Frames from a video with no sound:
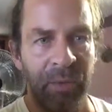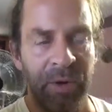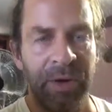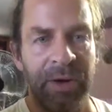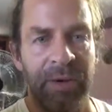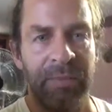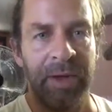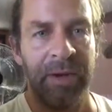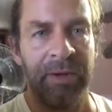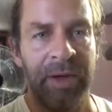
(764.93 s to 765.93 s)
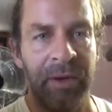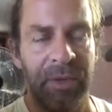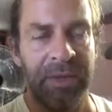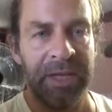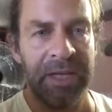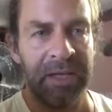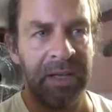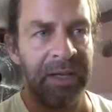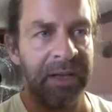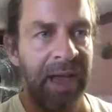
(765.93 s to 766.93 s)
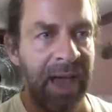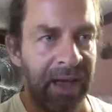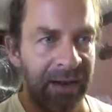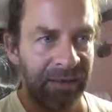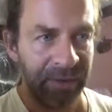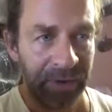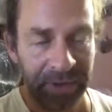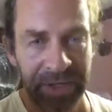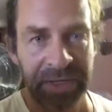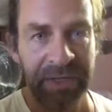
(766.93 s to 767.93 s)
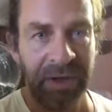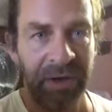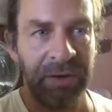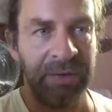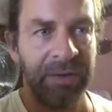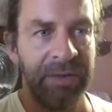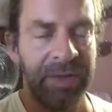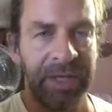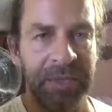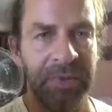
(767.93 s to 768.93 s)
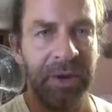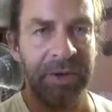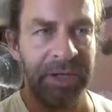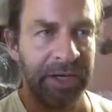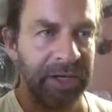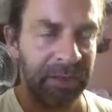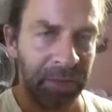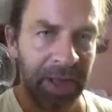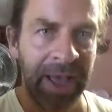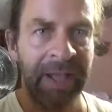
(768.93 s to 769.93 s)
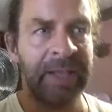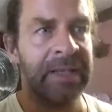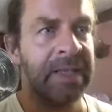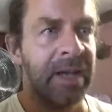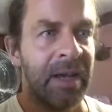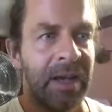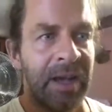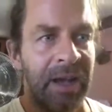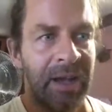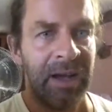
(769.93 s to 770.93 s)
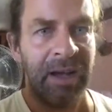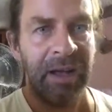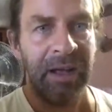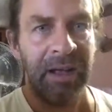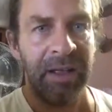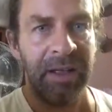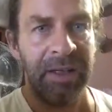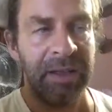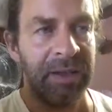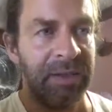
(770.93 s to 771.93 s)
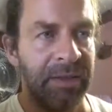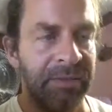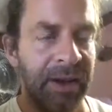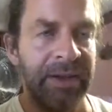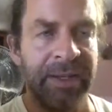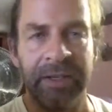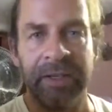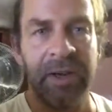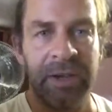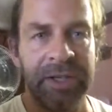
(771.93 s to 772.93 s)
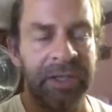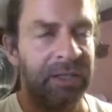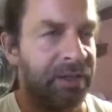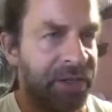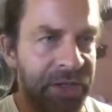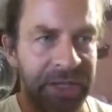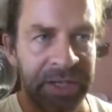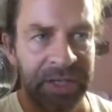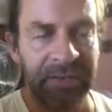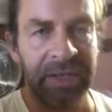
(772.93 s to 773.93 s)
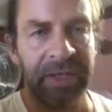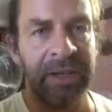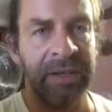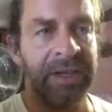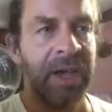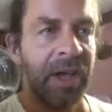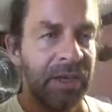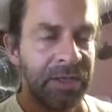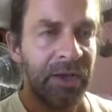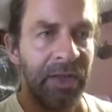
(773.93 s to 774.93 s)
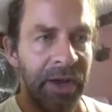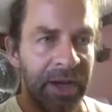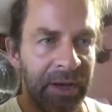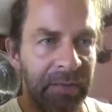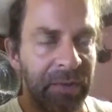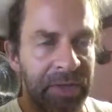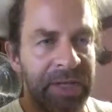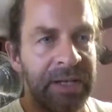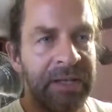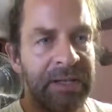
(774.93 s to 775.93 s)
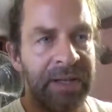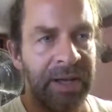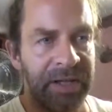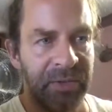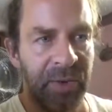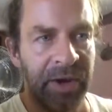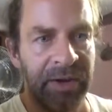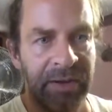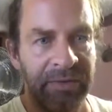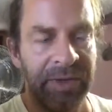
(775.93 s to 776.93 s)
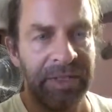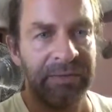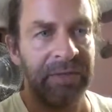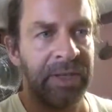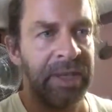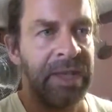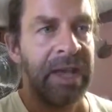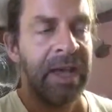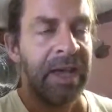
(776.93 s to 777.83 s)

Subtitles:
work on my own health and healing, and focus on these projects, the planning, the funding and costing and logistics and everything else, so that I can present stage 1 effectively.